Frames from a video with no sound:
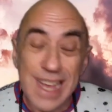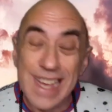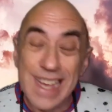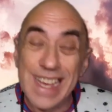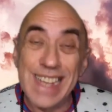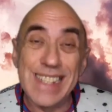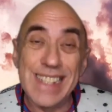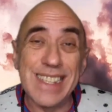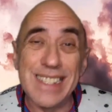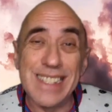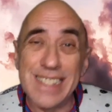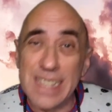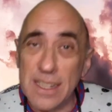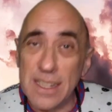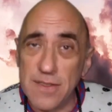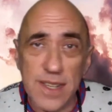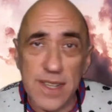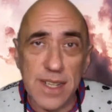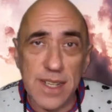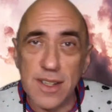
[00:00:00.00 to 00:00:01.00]
It's
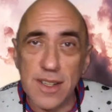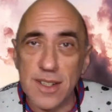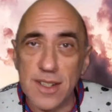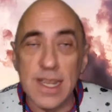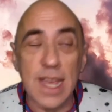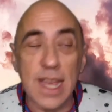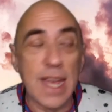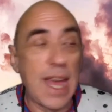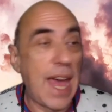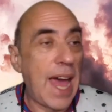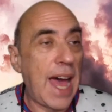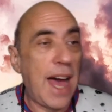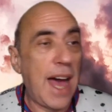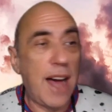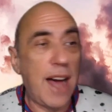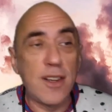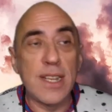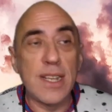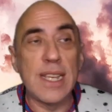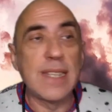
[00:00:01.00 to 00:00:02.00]
difficult.
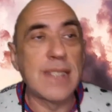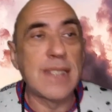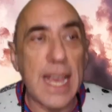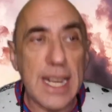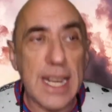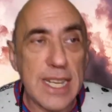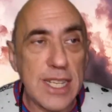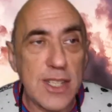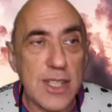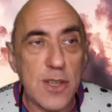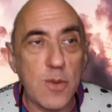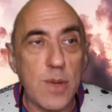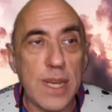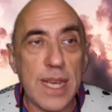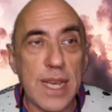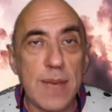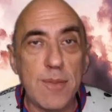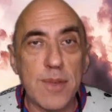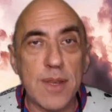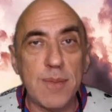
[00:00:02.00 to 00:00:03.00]
How exactly do we
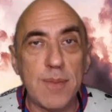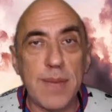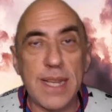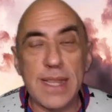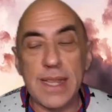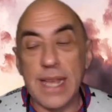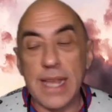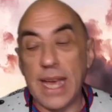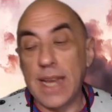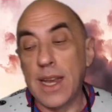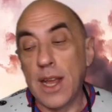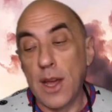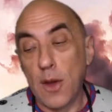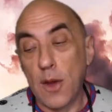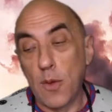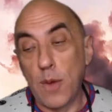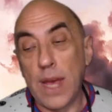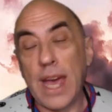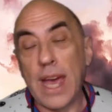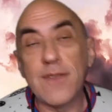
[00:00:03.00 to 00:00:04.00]
implement that?
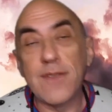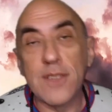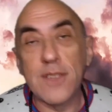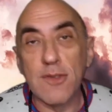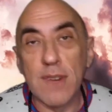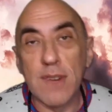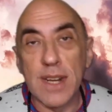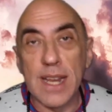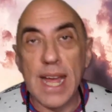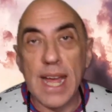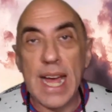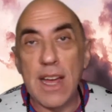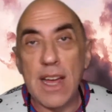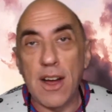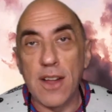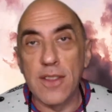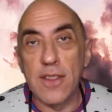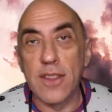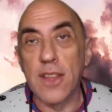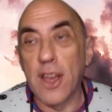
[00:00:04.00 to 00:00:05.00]
We have to rely
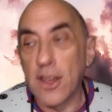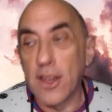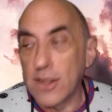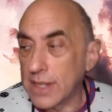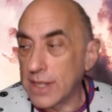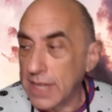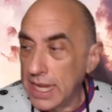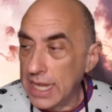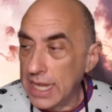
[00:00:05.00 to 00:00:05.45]
on those